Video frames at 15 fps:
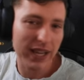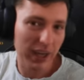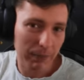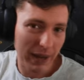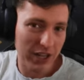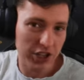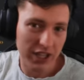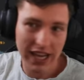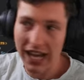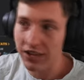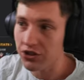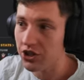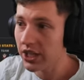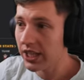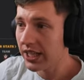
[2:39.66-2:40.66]
were being a bunch of
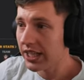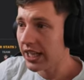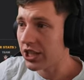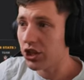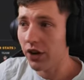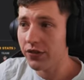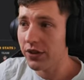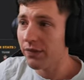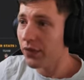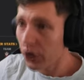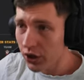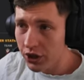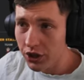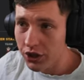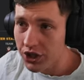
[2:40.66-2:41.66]
cunts. He's got some
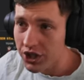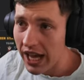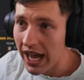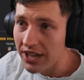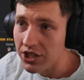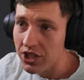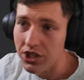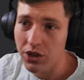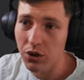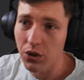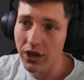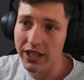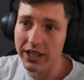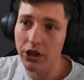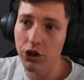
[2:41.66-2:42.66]
very good stats. He's still
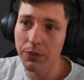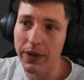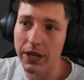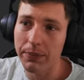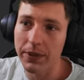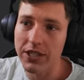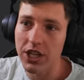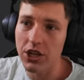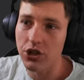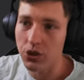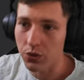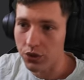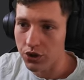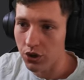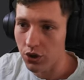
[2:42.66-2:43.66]
got a little bit of
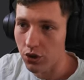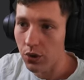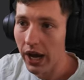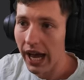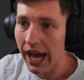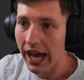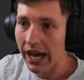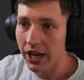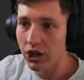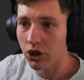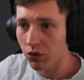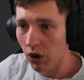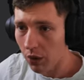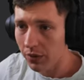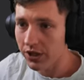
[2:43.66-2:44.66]
potential to uh,
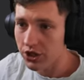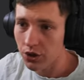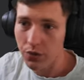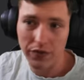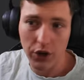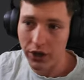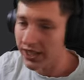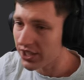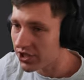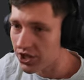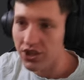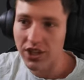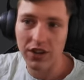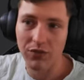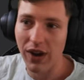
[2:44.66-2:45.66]
grow into. Very
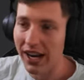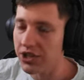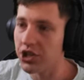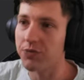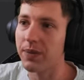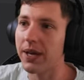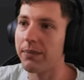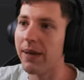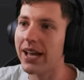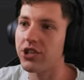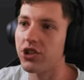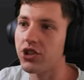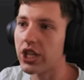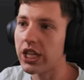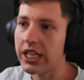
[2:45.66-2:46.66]
consistent. Relishes big
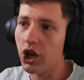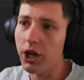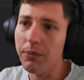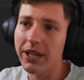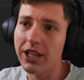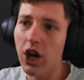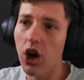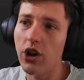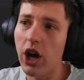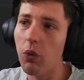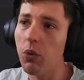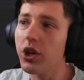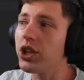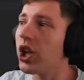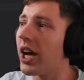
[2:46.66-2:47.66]
matches. Got him on loan. I
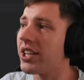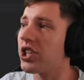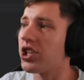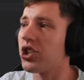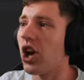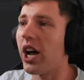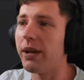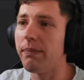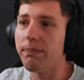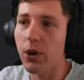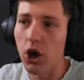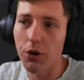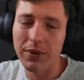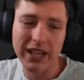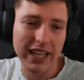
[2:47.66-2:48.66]
would like to sign him
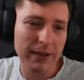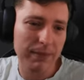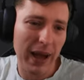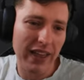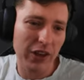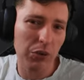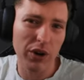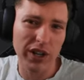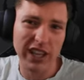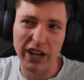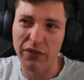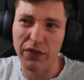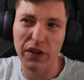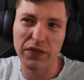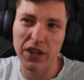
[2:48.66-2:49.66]
permanently, but they wanted
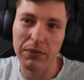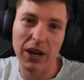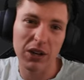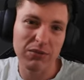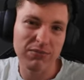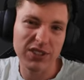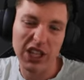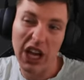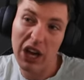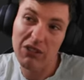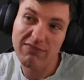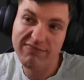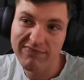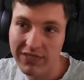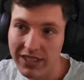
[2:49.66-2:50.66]
like 50 mil. So
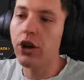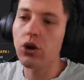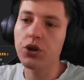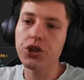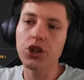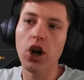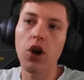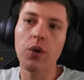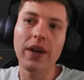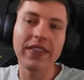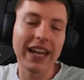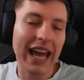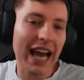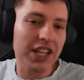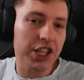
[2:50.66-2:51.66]
and also, in
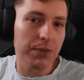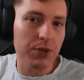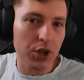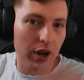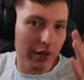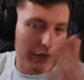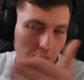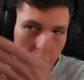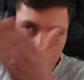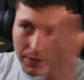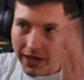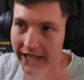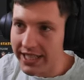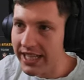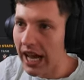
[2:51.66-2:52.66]
the last episode, I forgot to
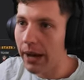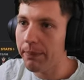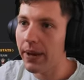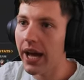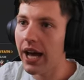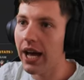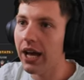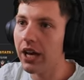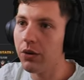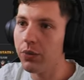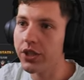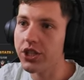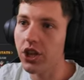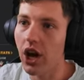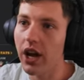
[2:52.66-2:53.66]
bring this up, uh,
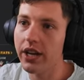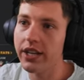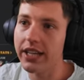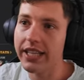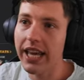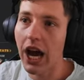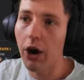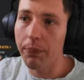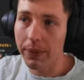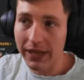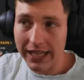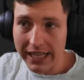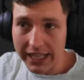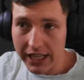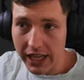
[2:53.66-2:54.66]
we signed João
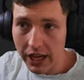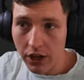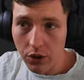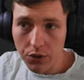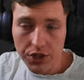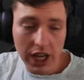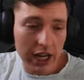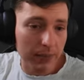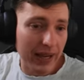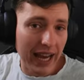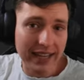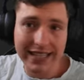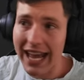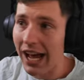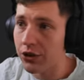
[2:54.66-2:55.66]
Palhinha, who's going to be
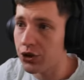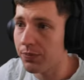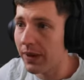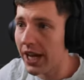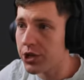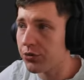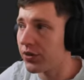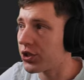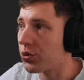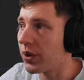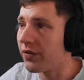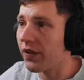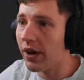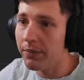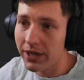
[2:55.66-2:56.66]
our Downs replacement for
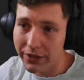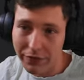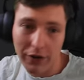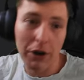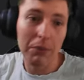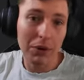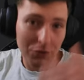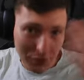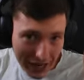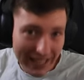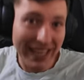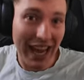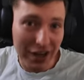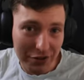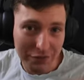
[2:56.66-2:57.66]
25 million from
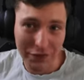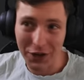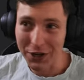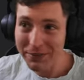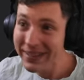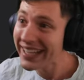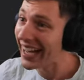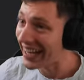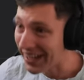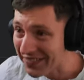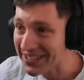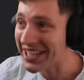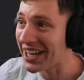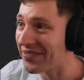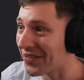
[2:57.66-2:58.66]
relegated Fulham,
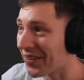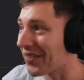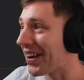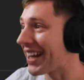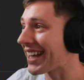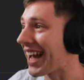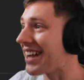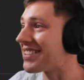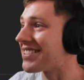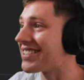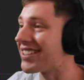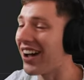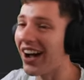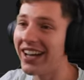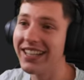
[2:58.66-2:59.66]
another team for a relegation
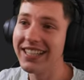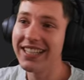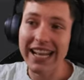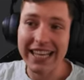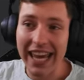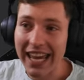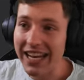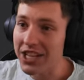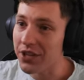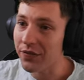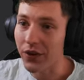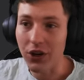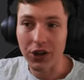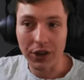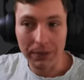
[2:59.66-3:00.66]
side. And again, he's a
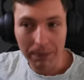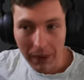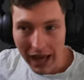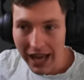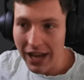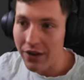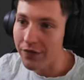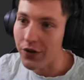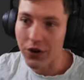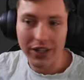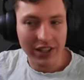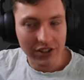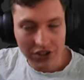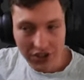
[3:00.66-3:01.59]
very good player, very